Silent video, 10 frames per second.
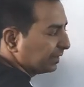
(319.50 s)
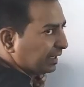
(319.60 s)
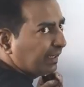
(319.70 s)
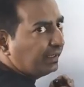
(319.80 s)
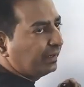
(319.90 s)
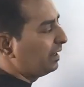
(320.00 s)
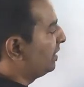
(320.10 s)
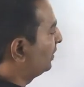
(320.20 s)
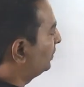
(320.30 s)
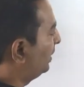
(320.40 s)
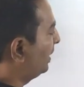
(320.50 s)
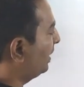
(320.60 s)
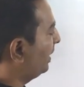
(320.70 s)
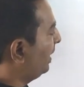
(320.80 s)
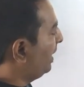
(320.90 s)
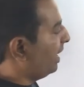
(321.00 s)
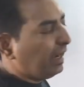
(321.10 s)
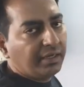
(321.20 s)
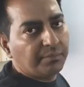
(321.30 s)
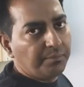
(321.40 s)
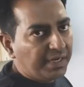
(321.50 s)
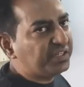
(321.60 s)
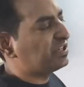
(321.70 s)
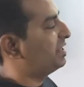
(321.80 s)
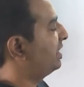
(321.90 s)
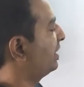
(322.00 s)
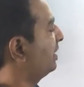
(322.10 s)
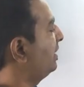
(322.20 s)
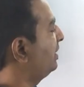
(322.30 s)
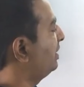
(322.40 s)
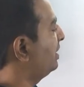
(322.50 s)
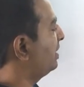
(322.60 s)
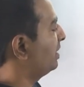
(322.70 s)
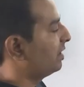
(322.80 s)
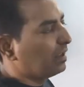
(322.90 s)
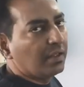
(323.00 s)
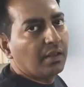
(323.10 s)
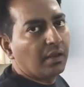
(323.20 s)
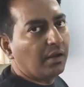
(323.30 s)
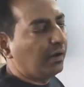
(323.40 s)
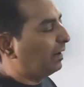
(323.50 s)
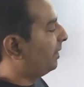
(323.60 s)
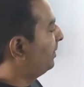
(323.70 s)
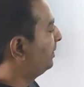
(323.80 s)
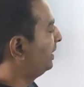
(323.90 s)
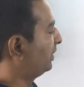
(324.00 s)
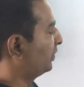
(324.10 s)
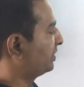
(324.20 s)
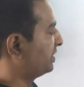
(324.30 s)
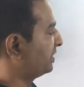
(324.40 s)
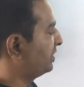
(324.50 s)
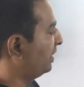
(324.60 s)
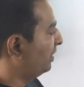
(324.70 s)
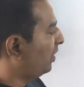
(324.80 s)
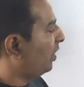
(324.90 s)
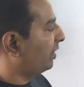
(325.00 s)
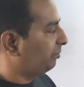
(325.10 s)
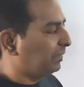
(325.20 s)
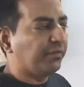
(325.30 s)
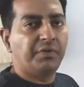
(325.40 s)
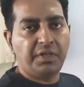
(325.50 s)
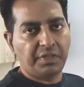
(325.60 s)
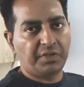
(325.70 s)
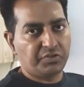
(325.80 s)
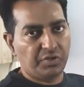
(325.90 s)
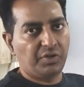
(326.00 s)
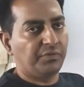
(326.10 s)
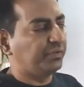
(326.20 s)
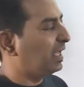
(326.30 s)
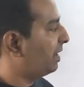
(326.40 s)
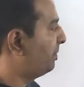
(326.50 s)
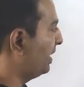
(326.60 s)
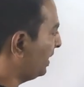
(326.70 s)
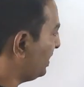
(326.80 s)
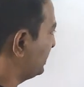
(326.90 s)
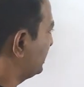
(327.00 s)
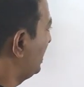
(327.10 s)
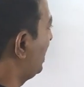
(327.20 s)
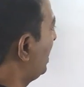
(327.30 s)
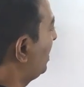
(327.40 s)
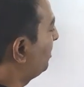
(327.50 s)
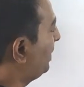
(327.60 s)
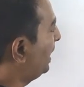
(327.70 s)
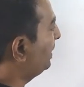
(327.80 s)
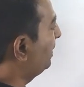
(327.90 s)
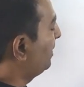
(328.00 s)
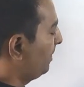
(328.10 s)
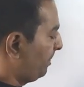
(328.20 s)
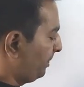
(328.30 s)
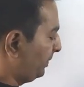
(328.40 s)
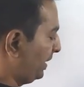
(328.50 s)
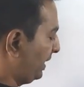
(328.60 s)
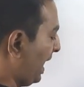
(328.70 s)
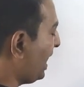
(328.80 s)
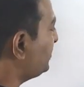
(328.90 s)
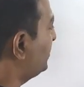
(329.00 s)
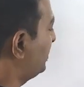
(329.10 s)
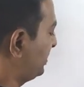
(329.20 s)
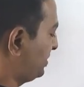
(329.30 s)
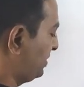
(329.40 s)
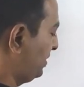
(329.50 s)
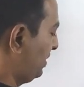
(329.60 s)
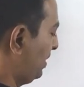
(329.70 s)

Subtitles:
right? So there are 8 bits here in the network section or every section of the IP address. But the catch is